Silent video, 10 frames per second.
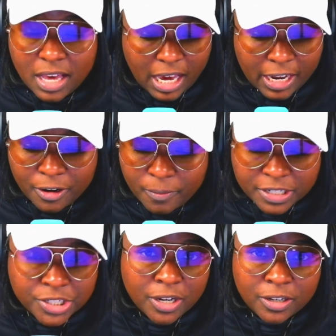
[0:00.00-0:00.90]
don't know about
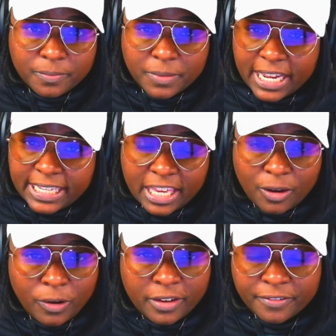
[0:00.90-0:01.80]
y'all, but I can't
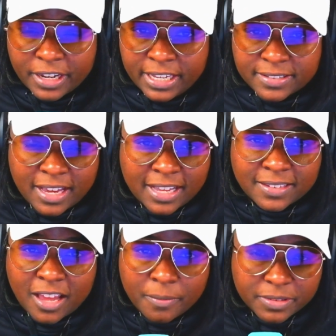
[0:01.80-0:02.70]
wait for Kate Scott to
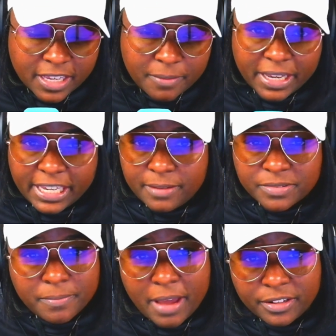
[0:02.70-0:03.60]
commentate my games
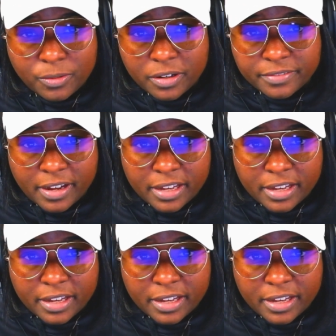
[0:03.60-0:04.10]
in Madden 25.